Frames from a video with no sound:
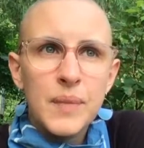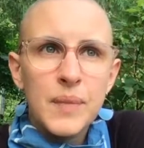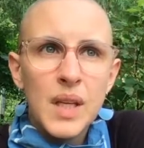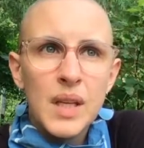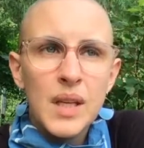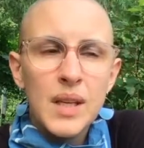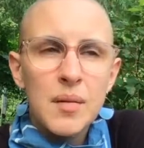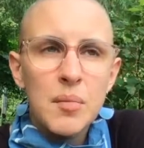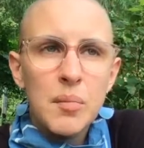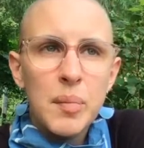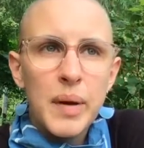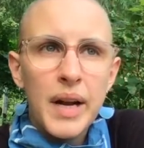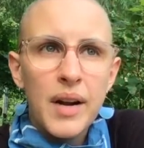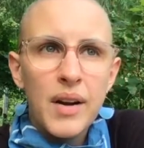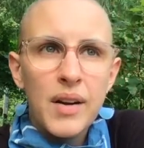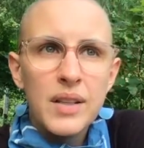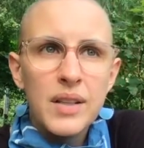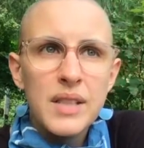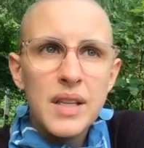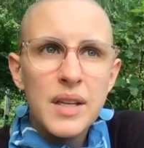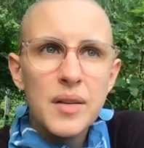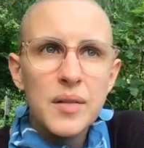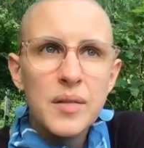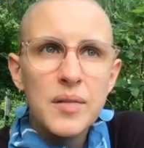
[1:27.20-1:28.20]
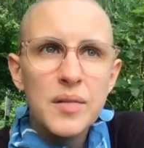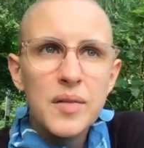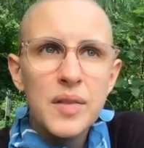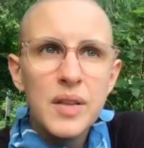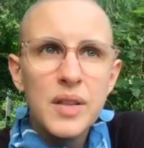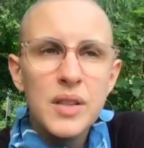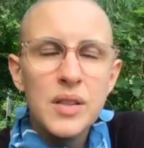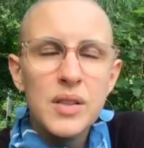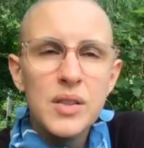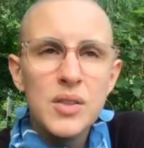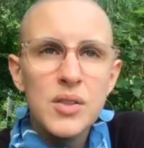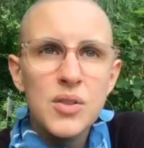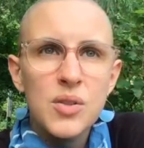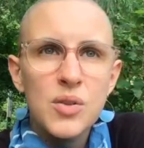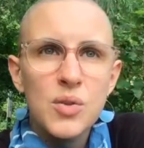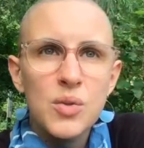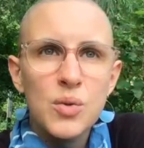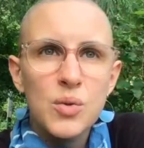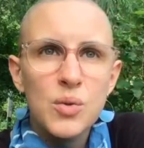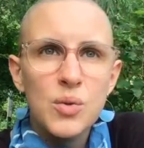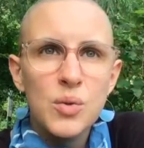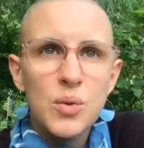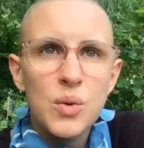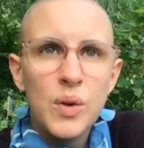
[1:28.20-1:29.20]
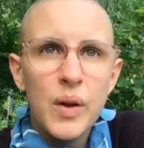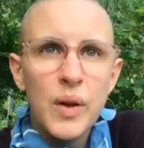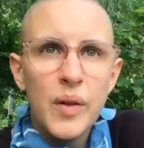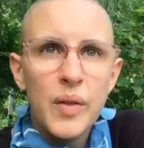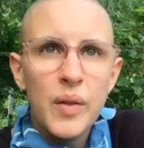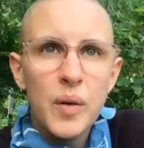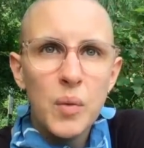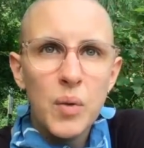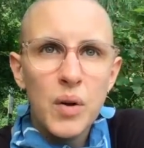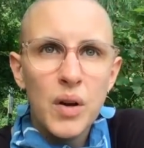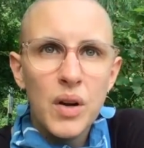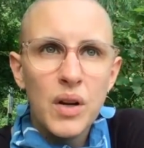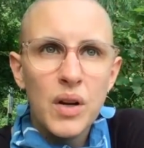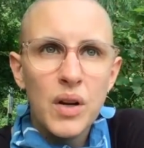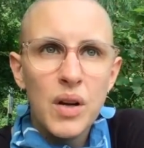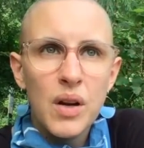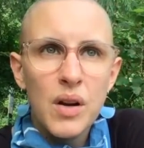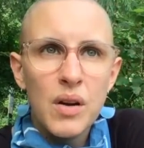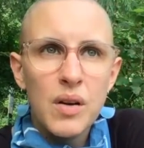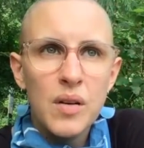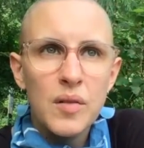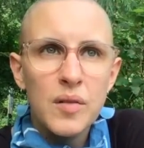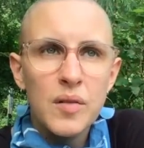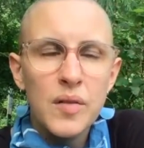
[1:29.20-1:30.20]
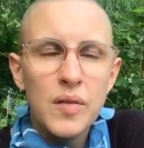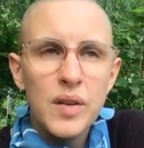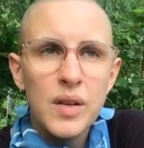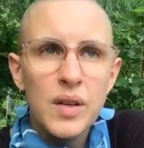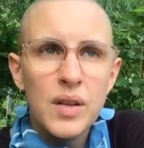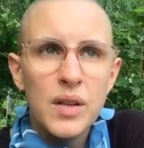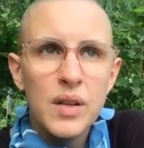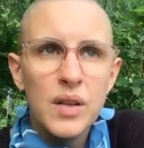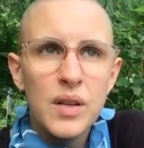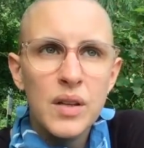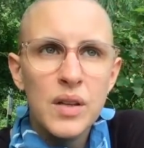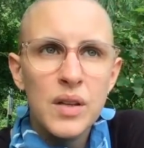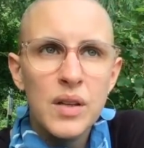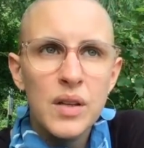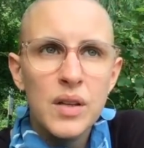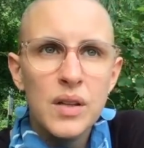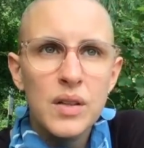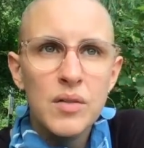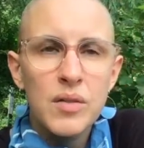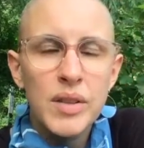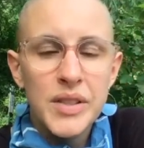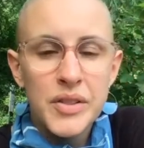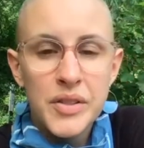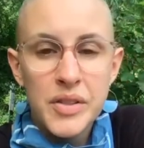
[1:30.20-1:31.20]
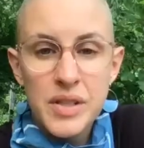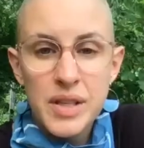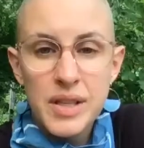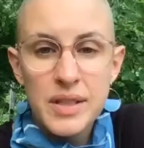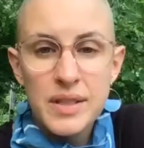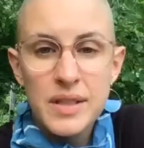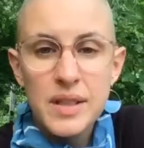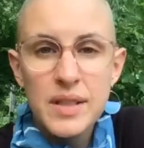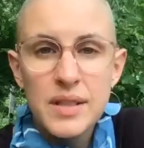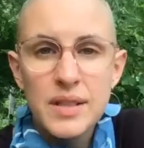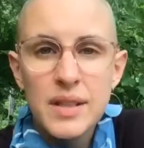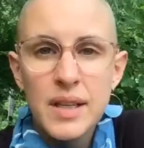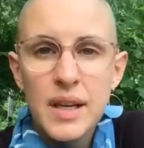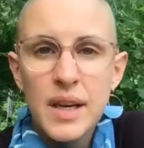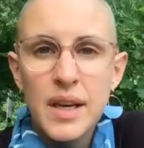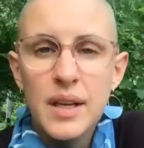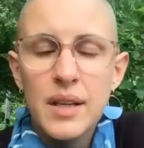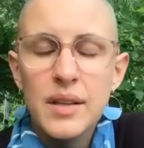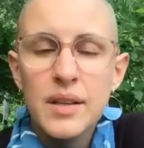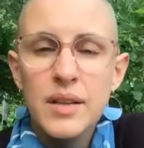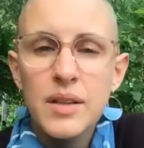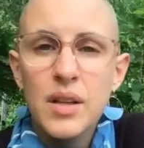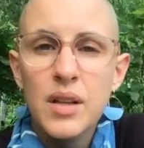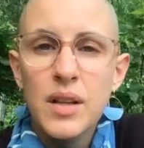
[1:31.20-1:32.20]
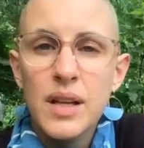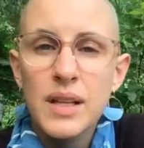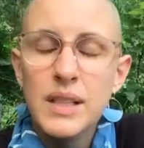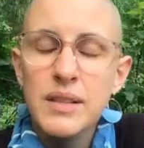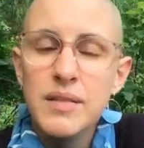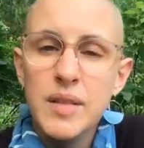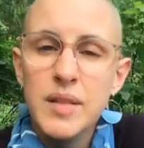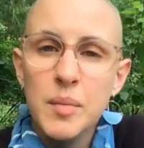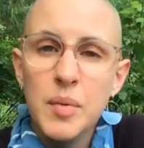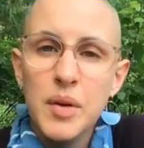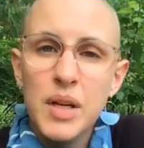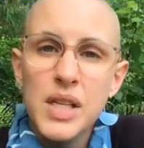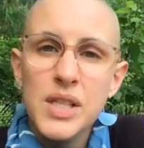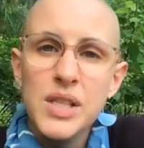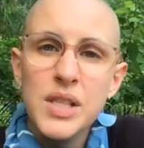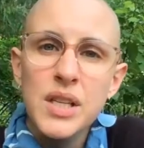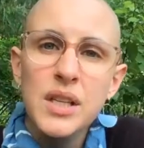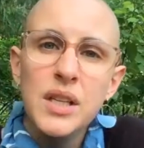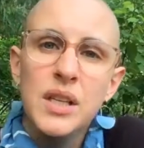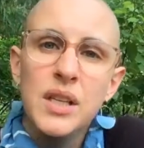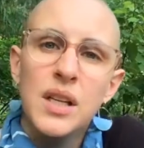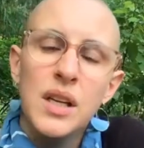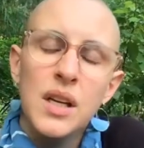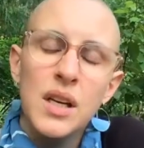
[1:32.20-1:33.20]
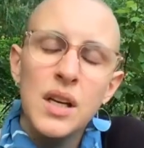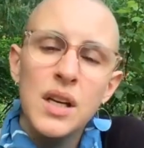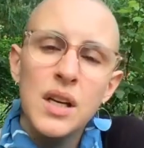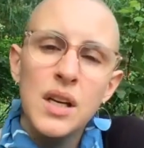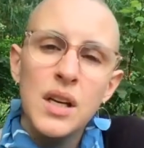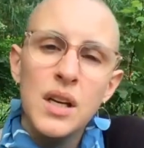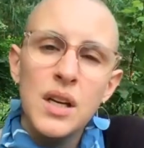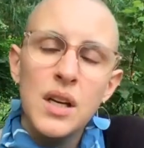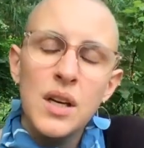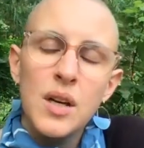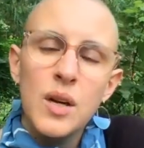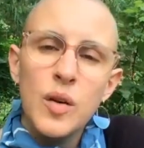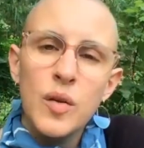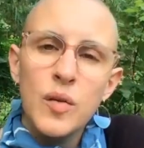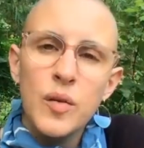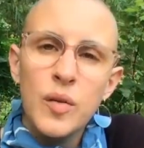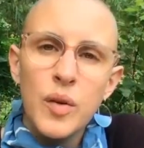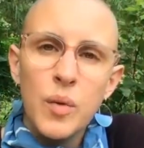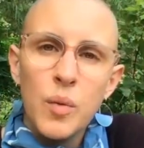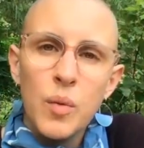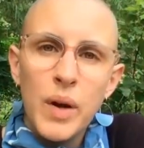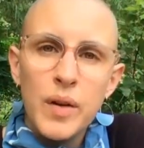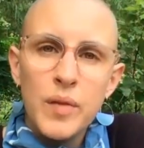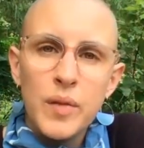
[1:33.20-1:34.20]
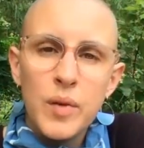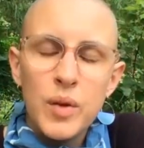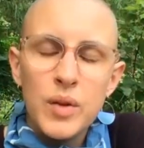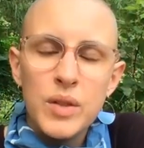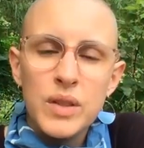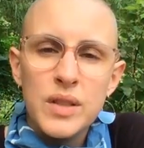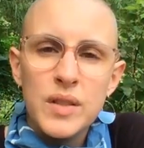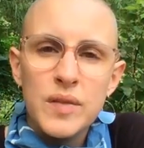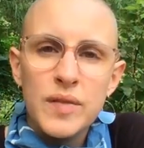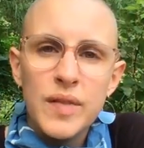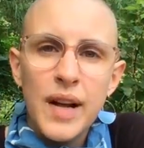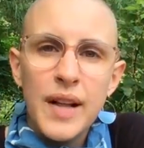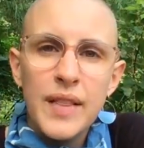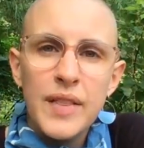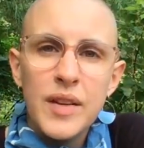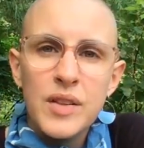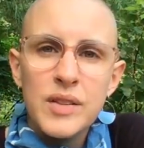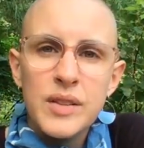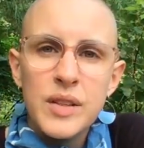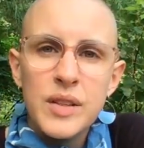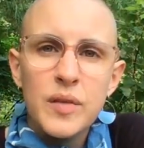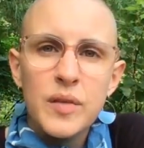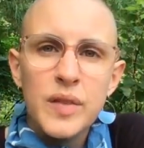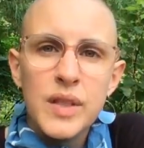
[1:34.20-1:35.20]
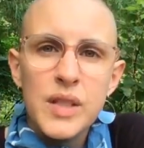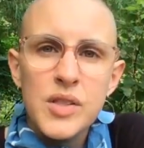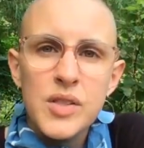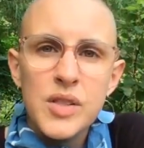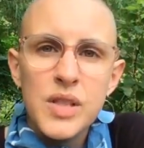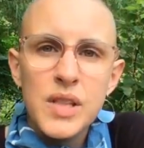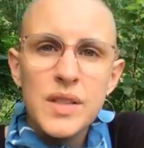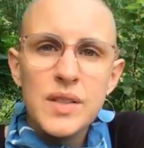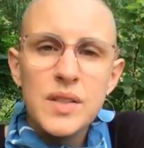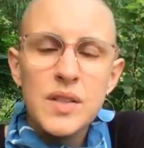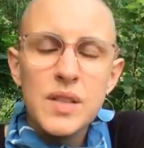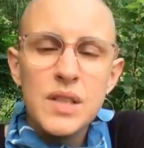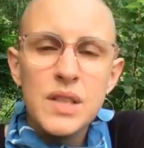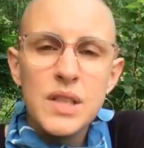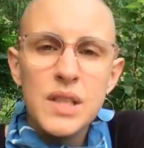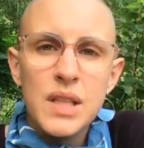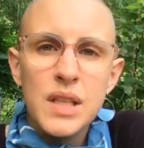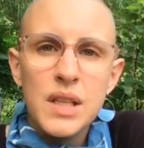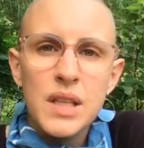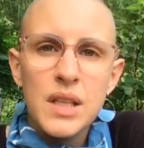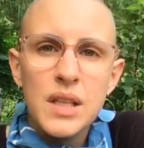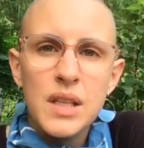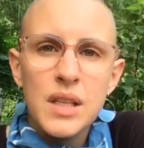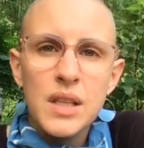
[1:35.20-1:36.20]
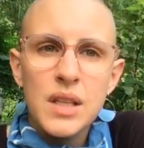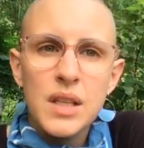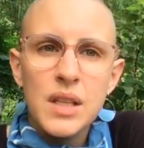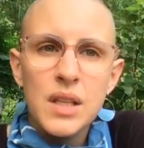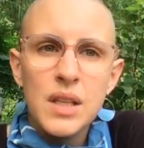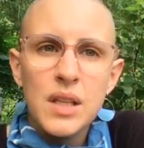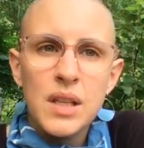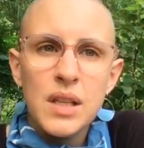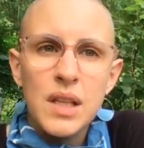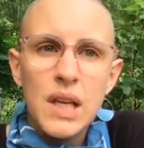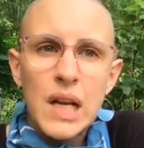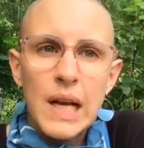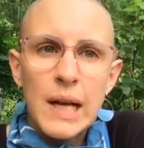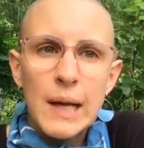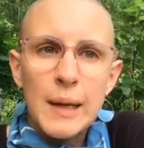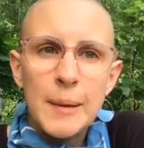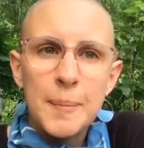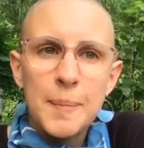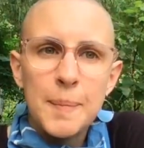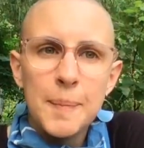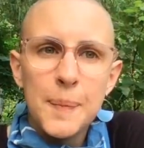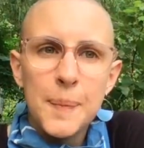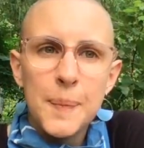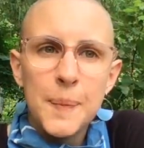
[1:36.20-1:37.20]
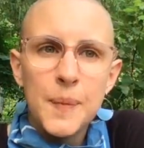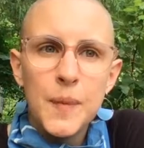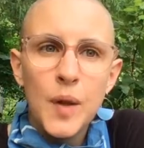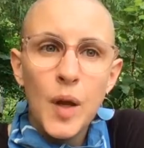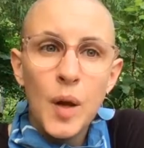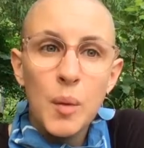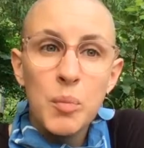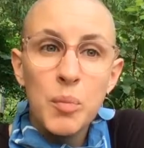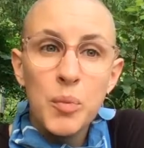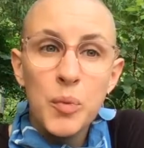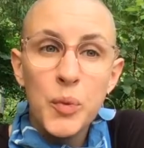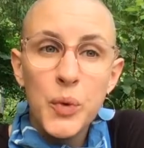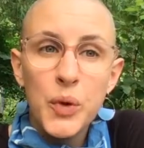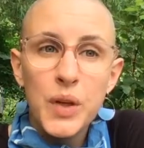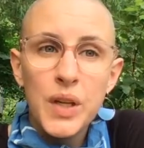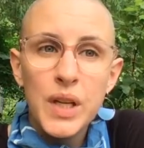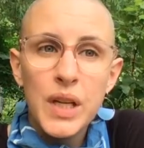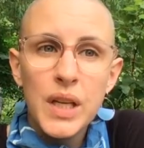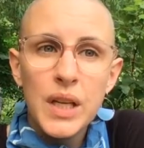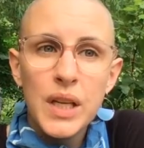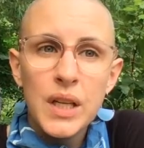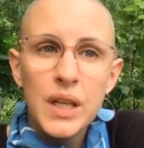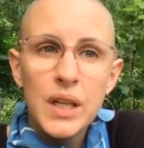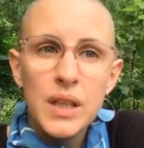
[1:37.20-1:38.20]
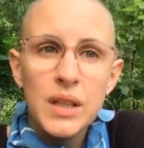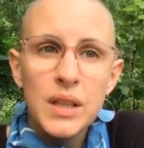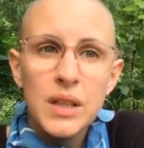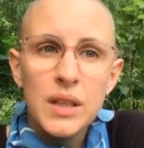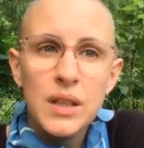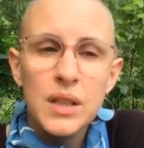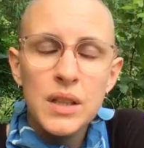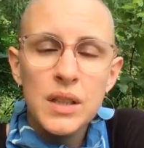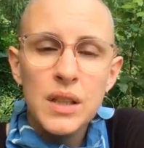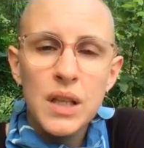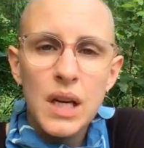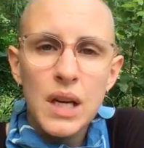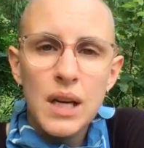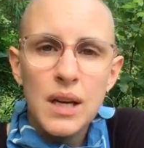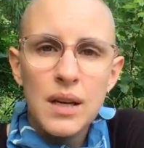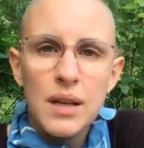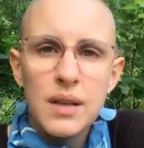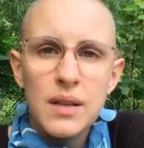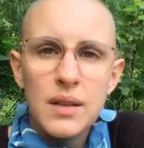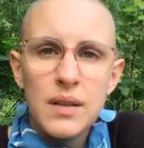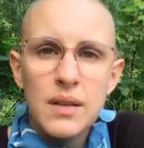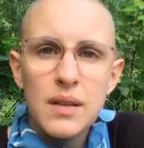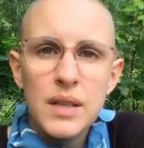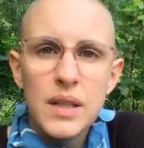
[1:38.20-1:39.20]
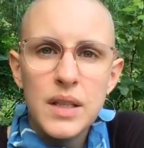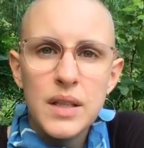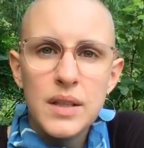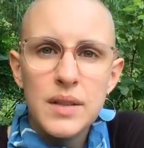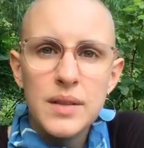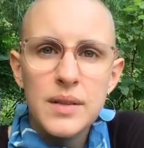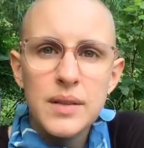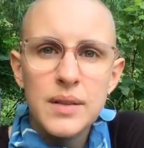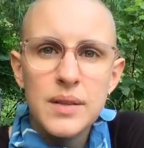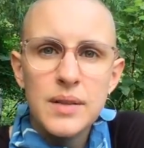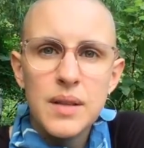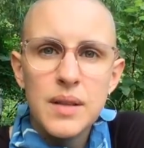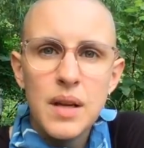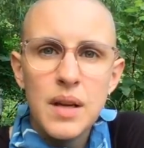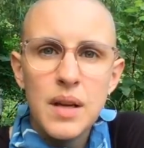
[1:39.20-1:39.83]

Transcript: imperative to the work of racial justice and collective liberation for white folks to find their self-interest in uprooting these